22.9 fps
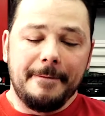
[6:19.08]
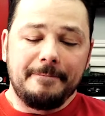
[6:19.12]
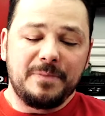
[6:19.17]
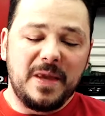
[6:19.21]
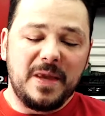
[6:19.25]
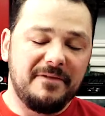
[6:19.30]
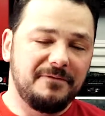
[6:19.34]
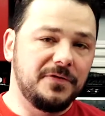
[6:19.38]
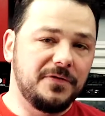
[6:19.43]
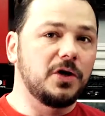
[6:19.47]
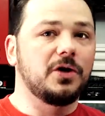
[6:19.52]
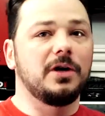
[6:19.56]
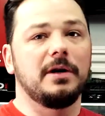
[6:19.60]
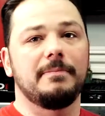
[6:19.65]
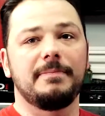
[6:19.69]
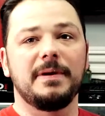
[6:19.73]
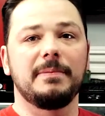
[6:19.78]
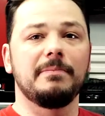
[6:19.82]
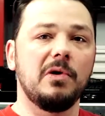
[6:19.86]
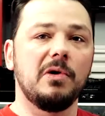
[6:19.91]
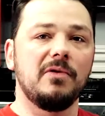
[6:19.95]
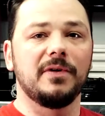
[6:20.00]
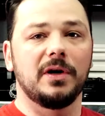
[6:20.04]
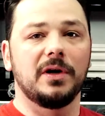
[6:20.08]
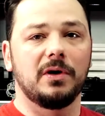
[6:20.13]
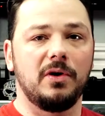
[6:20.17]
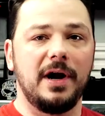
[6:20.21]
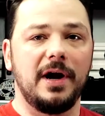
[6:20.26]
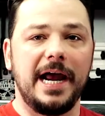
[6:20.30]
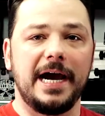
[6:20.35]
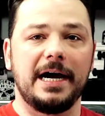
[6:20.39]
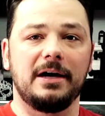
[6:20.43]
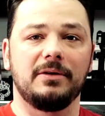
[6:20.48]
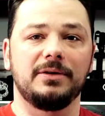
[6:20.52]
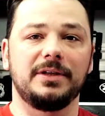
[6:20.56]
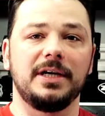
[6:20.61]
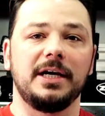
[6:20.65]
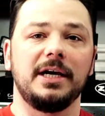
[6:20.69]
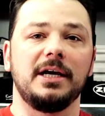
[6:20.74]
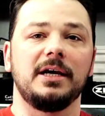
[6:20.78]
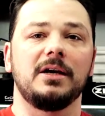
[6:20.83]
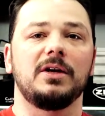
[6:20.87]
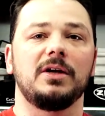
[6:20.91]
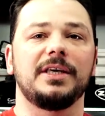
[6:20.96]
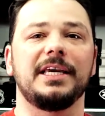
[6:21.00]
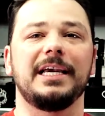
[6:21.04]
if you're gonna be moving around,
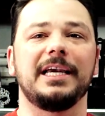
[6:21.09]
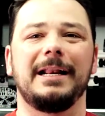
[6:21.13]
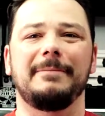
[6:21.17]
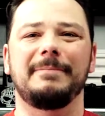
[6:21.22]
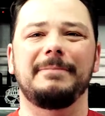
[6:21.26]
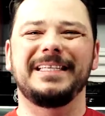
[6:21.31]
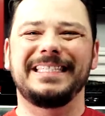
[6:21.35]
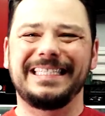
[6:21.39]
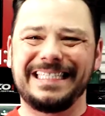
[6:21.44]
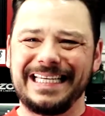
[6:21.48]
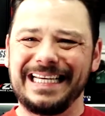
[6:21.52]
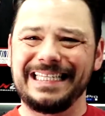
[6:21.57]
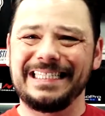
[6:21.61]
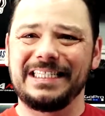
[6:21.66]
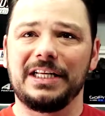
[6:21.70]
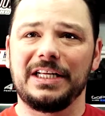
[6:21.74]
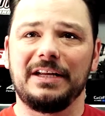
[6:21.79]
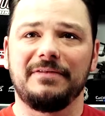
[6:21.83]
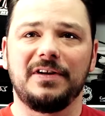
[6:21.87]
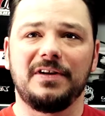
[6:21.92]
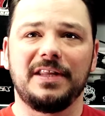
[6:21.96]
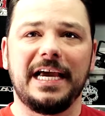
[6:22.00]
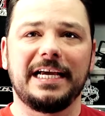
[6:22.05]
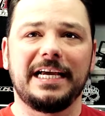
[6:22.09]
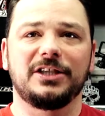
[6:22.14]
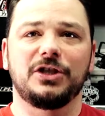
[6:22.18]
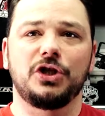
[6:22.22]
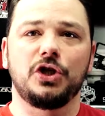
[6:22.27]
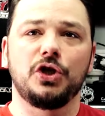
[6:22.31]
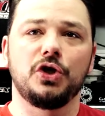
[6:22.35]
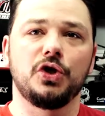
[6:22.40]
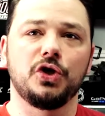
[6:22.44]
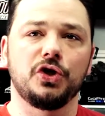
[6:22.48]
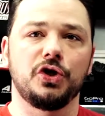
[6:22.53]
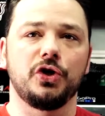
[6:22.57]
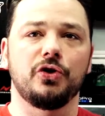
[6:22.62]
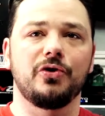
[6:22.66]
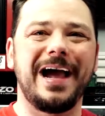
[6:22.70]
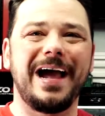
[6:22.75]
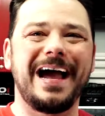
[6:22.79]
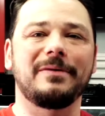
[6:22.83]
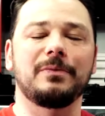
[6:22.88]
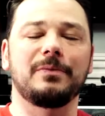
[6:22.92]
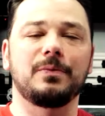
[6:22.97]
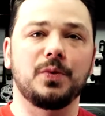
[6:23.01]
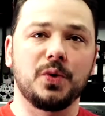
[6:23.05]
you gotta be sensitive to that so you're
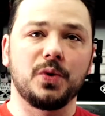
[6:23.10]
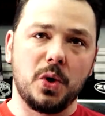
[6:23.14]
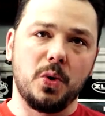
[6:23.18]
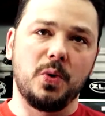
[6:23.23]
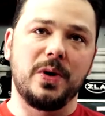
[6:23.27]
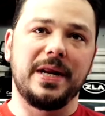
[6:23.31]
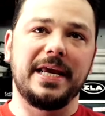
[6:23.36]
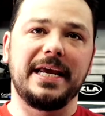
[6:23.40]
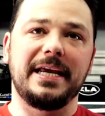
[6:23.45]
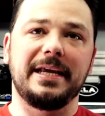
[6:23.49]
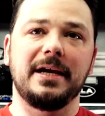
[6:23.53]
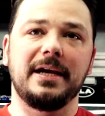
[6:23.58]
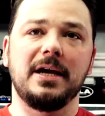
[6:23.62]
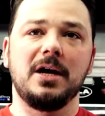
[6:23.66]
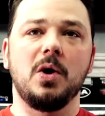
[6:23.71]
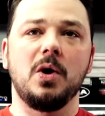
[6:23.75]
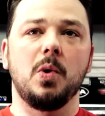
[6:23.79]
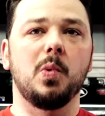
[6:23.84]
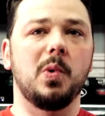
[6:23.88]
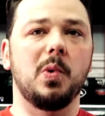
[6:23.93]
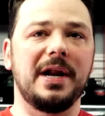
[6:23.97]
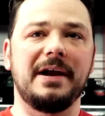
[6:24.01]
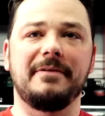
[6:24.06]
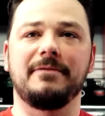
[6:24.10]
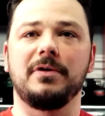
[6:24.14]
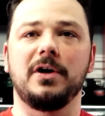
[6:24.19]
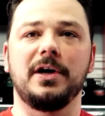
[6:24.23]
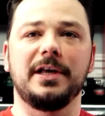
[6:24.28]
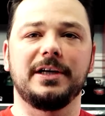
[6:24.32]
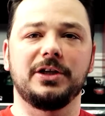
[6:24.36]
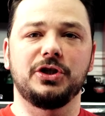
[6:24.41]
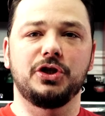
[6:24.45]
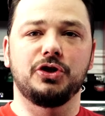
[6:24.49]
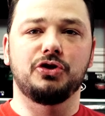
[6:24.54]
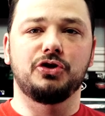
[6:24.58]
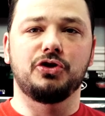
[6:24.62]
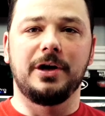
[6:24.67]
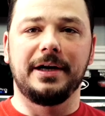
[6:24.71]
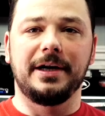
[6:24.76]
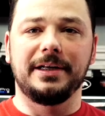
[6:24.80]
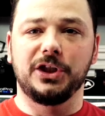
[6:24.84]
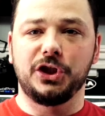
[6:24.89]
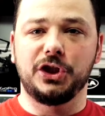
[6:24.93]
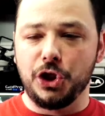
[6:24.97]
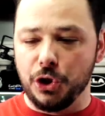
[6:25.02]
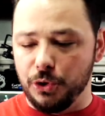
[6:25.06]
not ruining whatever it is you're
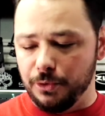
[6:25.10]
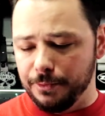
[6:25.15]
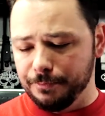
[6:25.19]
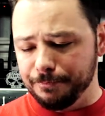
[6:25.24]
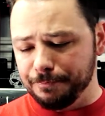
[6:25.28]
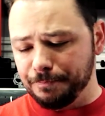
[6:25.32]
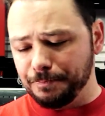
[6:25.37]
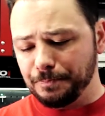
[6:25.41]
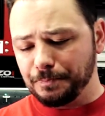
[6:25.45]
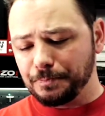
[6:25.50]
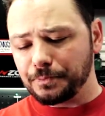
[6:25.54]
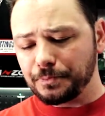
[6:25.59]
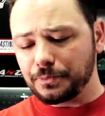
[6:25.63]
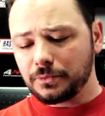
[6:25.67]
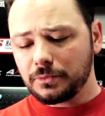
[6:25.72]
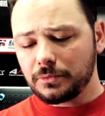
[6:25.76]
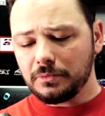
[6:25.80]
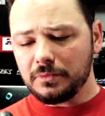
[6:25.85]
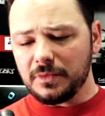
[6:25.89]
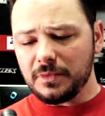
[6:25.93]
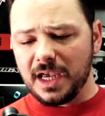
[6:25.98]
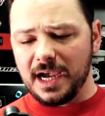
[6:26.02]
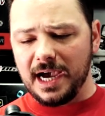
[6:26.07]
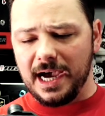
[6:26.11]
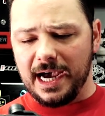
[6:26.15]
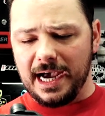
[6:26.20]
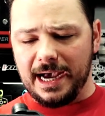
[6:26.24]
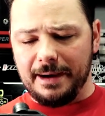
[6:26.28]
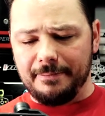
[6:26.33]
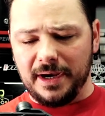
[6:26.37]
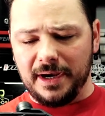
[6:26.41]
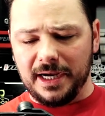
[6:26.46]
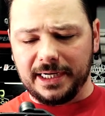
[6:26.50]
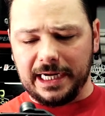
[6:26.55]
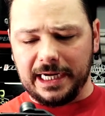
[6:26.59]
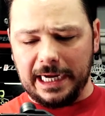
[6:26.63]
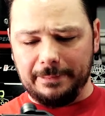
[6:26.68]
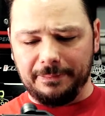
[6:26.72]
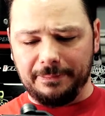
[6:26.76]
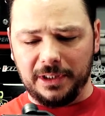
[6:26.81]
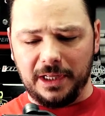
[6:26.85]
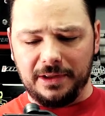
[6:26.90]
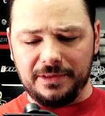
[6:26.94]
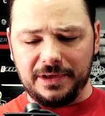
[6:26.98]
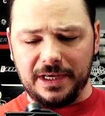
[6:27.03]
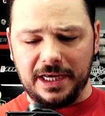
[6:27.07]
trying to shoot. A
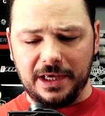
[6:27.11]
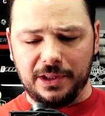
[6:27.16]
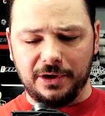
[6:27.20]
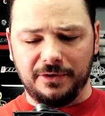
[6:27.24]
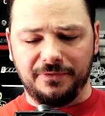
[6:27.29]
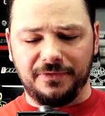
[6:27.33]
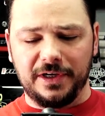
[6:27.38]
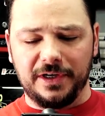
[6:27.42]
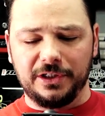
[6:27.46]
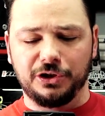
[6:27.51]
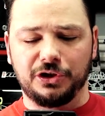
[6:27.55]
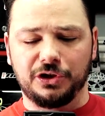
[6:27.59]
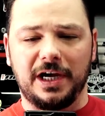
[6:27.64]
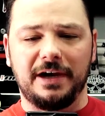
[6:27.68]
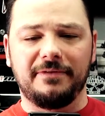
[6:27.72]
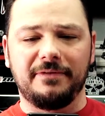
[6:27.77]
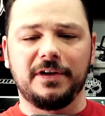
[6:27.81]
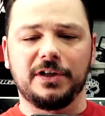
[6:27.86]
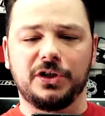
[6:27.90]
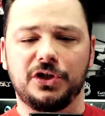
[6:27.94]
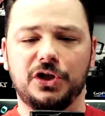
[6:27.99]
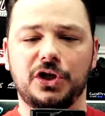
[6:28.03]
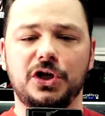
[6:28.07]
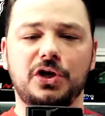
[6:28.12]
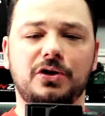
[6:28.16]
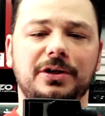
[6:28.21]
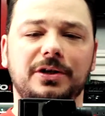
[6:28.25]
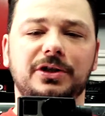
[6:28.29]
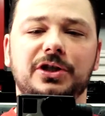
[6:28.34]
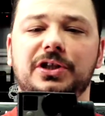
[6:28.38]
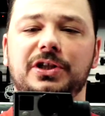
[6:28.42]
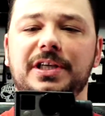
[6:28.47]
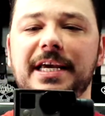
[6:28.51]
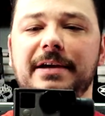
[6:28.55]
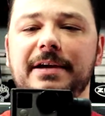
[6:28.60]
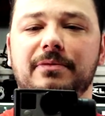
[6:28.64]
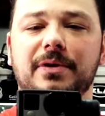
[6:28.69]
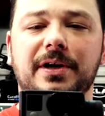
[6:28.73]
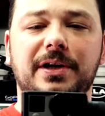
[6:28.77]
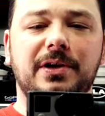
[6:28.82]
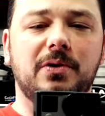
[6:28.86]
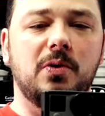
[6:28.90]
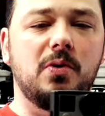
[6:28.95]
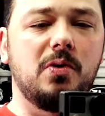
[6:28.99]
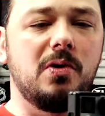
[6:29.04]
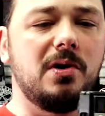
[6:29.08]
couple of the other features, obviously you can just hit
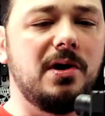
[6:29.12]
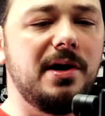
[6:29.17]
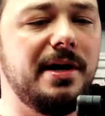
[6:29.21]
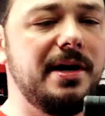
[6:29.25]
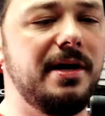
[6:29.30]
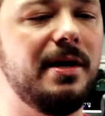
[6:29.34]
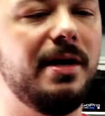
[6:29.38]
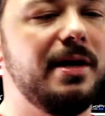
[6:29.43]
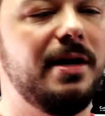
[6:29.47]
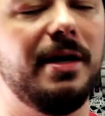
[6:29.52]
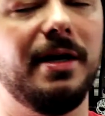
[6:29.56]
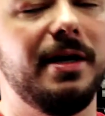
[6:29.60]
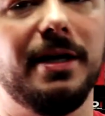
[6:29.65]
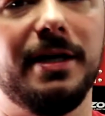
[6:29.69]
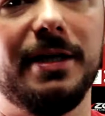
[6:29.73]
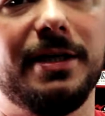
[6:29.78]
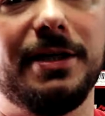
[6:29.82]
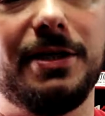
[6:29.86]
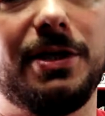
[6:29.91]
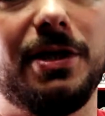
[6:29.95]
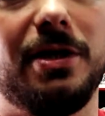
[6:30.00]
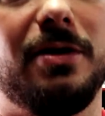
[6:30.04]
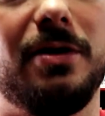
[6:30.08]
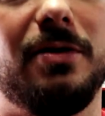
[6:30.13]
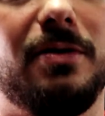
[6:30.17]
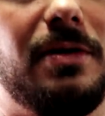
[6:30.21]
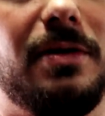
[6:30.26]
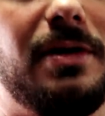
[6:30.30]
record. So